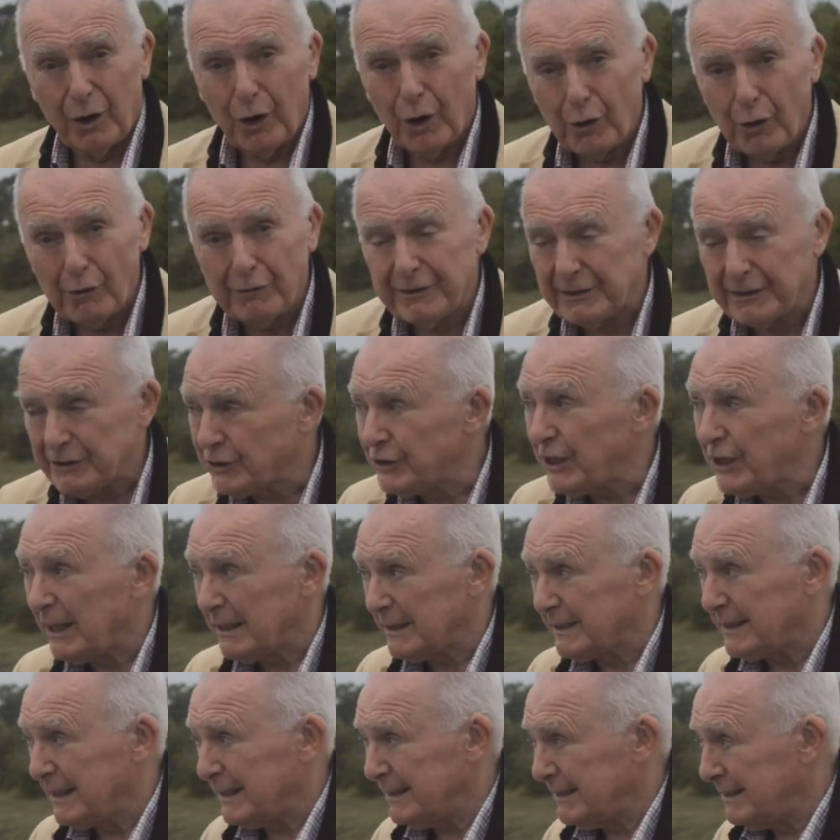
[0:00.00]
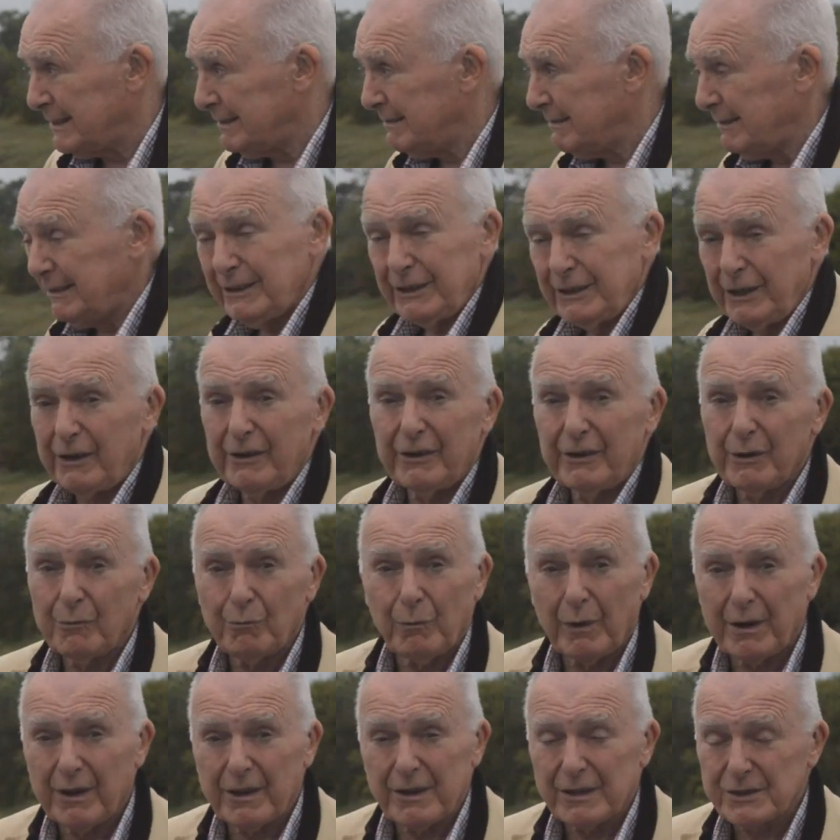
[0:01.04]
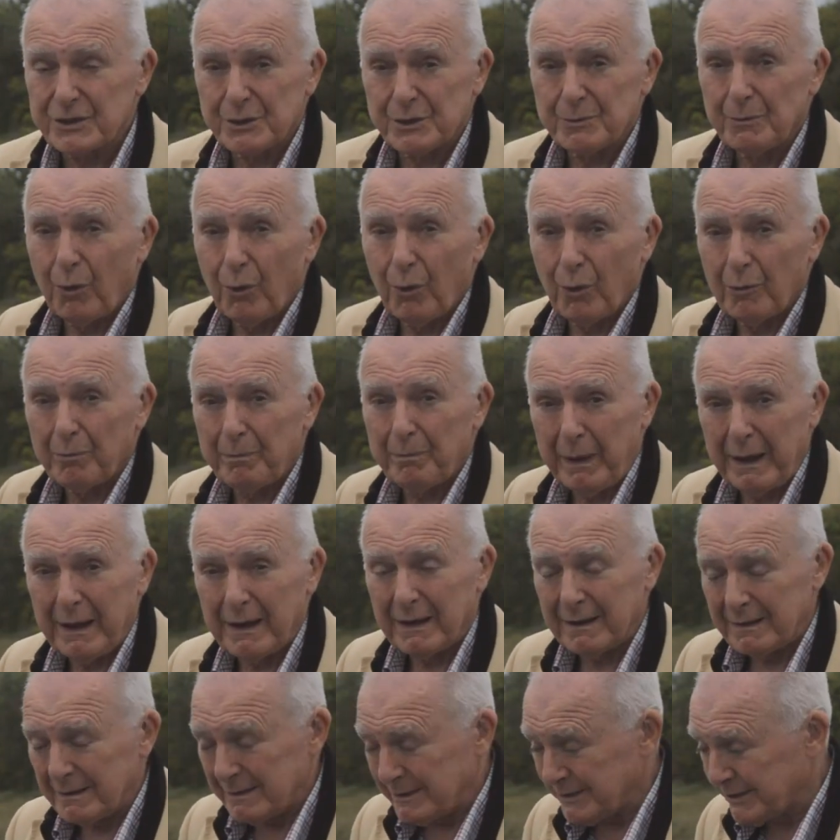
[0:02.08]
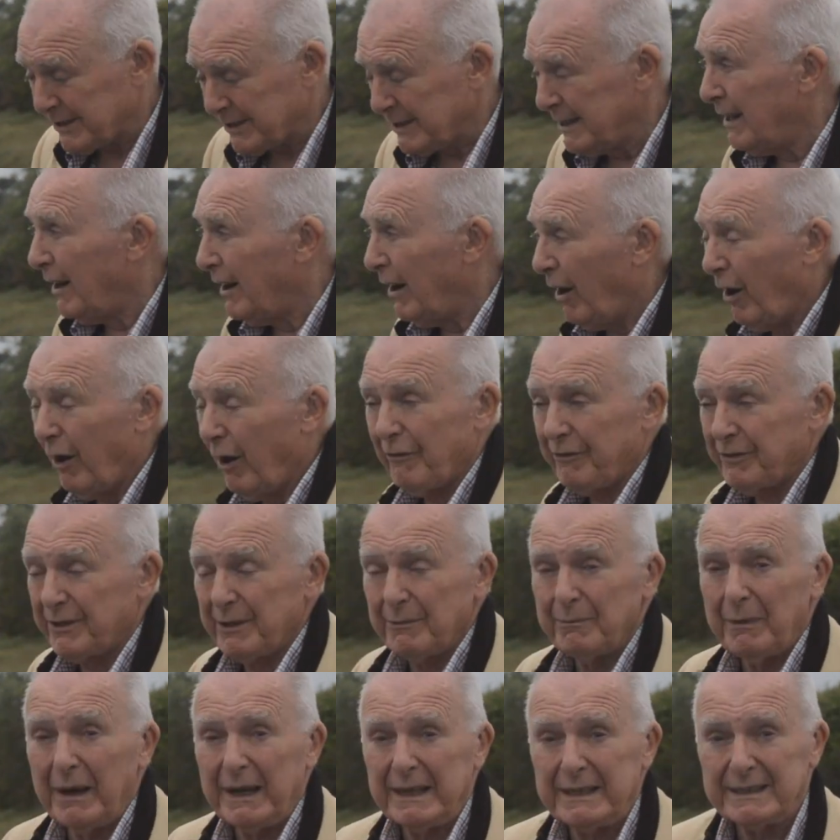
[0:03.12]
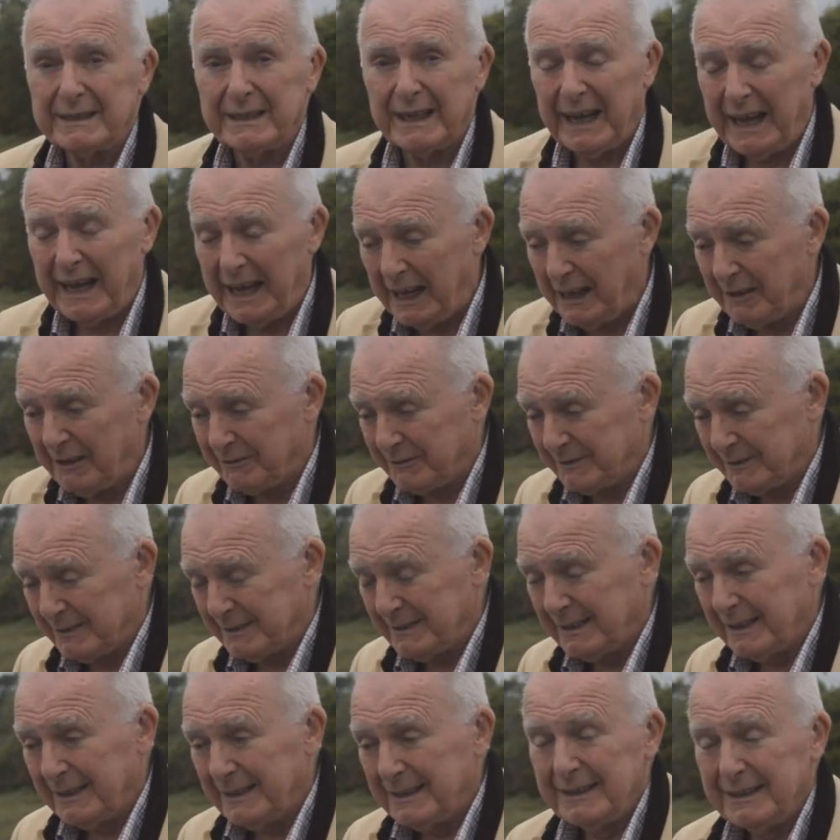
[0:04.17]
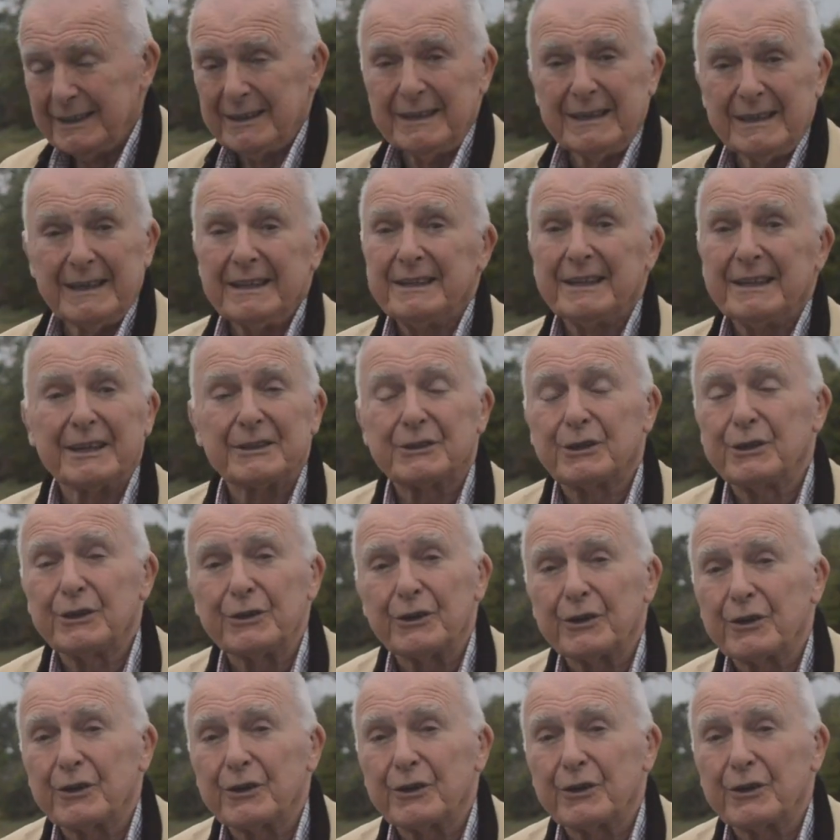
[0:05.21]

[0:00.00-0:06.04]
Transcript: over-sheltered here in one of the small pills off the main haven that could